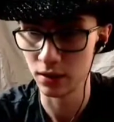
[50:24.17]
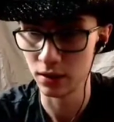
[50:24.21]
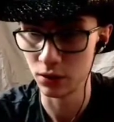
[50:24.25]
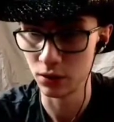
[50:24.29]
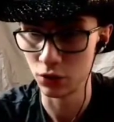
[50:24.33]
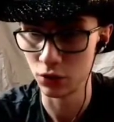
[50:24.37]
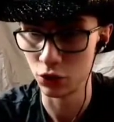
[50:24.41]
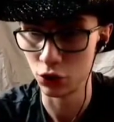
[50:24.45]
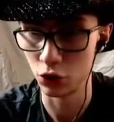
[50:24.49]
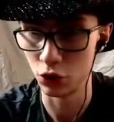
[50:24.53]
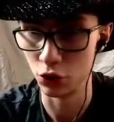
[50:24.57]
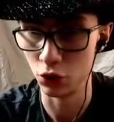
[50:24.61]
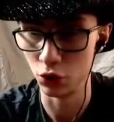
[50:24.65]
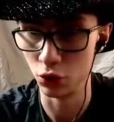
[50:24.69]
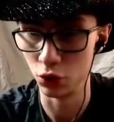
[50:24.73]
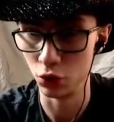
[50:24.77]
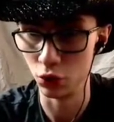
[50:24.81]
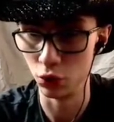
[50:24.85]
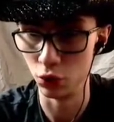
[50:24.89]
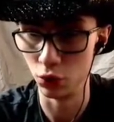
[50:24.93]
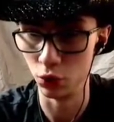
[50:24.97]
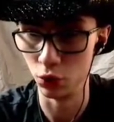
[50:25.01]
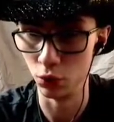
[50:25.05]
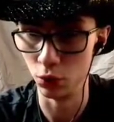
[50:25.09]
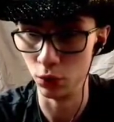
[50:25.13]

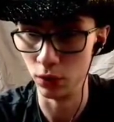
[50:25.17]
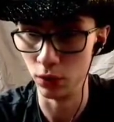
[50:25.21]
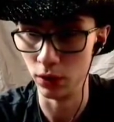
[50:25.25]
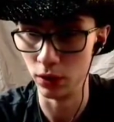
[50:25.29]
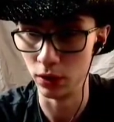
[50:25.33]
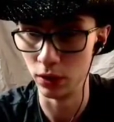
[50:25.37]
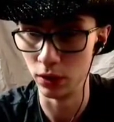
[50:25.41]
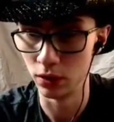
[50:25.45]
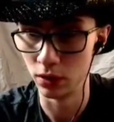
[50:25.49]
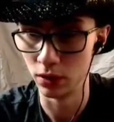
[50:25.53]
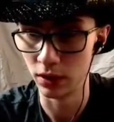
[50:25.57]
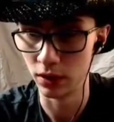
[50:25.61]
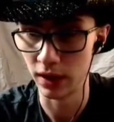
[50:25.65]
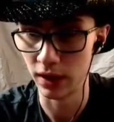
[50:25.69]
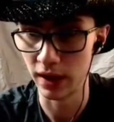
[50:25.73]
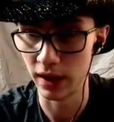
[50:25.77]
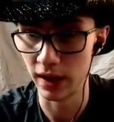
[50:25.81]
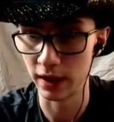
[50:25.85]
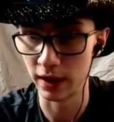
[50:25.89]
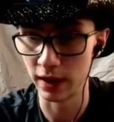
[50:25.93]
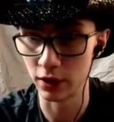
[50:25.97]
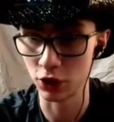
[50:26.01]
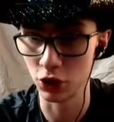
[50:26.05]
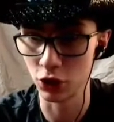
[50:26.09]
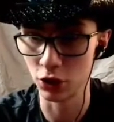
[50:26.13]
to
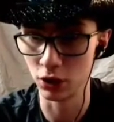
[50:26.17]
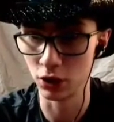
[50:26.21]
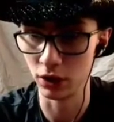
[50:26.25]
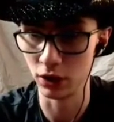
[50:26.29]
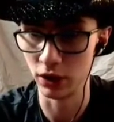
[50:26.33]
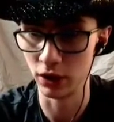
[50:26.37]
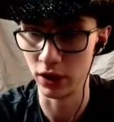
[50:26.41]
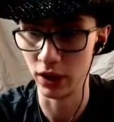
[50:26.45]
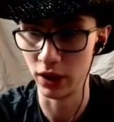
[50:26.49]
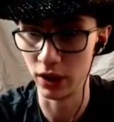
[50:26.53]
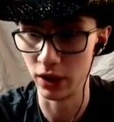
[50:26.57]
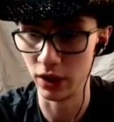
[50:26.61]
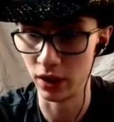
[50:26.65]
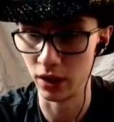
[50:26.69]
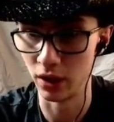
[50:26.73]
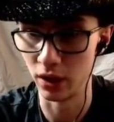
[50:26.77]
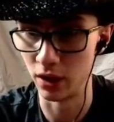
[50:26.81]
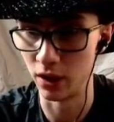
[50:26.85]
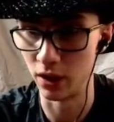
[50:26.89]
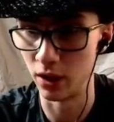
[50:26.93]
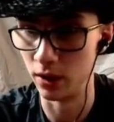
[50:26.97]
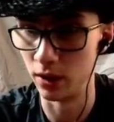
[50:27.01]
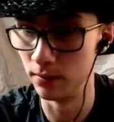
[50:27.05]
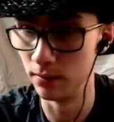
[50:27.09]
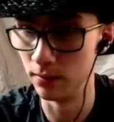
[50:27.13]
actually,
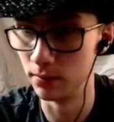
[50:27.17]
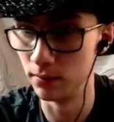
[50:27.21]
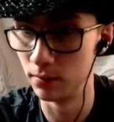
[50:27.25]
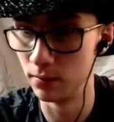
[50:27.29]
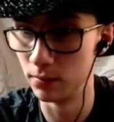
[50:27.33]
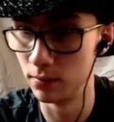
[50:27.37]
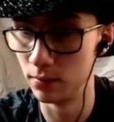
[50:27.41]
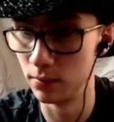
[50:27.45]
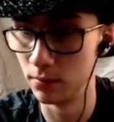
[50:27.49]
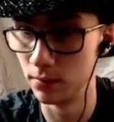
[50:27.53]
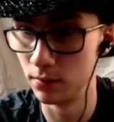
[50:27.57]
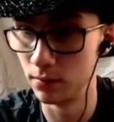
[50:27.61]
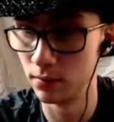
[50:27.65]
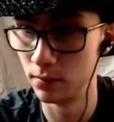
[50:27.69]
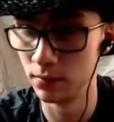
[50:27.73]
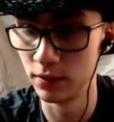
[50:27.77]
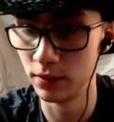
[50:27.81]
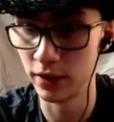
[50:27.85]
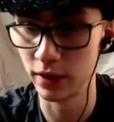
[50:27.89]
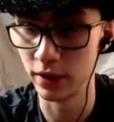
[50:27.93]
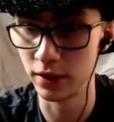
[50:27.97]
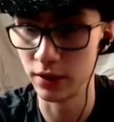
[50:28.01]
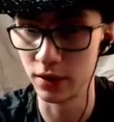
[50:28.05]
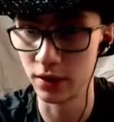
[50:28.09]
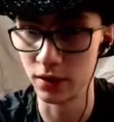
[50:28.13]

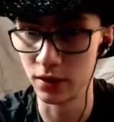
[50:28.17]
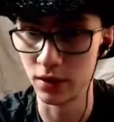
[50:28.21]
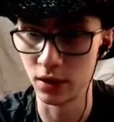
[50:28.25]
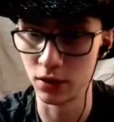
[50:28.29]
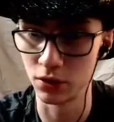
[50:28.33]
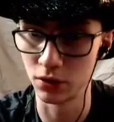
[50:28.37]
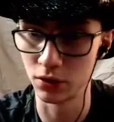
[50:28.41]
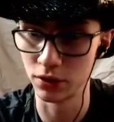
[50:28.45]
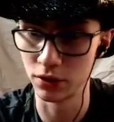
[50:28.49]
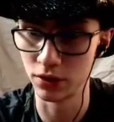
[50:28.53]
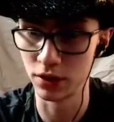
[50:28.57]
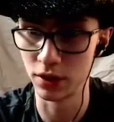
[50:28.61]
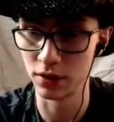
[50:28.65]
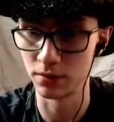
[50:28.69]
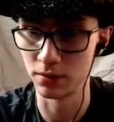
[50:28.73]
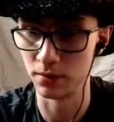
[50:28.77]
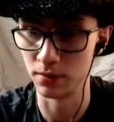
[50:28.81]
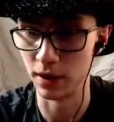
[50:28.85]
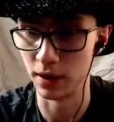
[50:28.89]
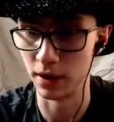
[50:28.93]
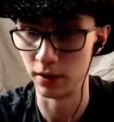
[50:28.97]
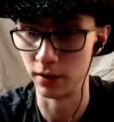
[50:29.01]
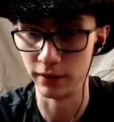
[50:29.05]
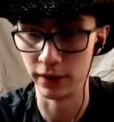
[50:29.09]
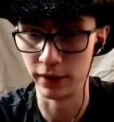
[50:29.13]
19 territories, doesn't
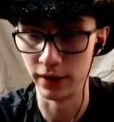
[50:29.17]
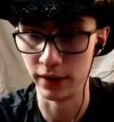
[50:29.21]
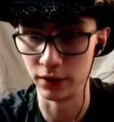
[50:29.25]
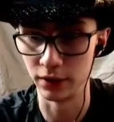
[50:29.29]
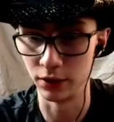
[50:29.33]
matter if I do